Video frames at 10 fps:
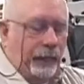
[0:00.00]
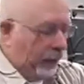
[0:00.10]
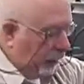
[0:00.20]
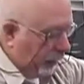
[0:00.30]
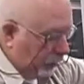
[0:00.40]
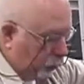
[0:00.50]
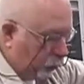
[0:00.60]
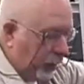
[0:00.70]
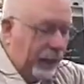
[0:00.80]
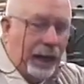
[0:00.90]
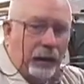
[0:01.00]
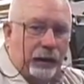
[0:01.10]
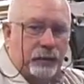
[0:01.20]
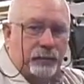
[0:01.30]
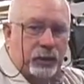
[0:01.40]
and let it drain out
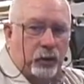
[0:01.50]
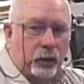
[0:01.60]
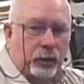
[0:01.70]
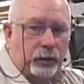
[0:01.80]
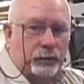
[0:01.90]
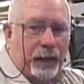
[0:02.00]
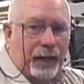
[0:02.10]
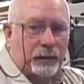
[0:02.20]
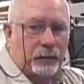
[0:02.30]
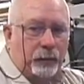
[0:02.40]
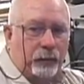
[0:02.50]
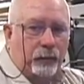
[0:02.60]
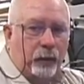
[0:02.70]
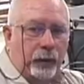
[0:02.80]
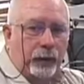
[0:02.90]
as much oil as possible
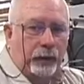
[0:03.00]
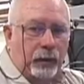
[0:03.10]
before it